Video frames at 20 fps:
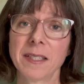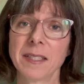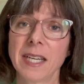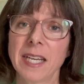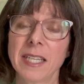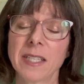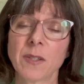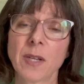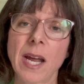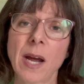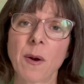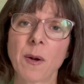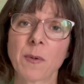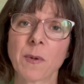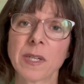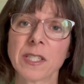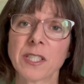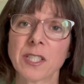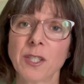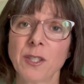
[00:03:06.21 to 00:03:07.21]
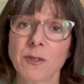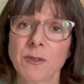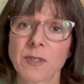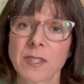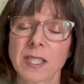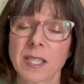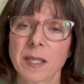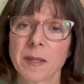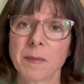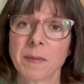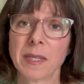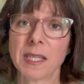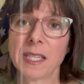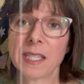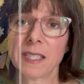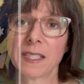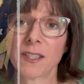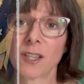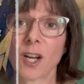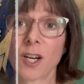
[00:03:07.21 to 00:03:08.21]
and how I want to use them
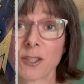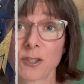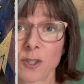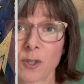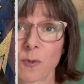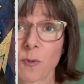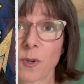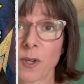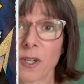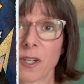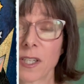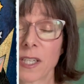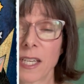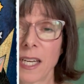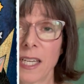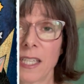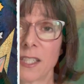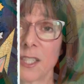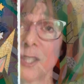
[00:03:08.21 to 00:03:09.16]
in larger work and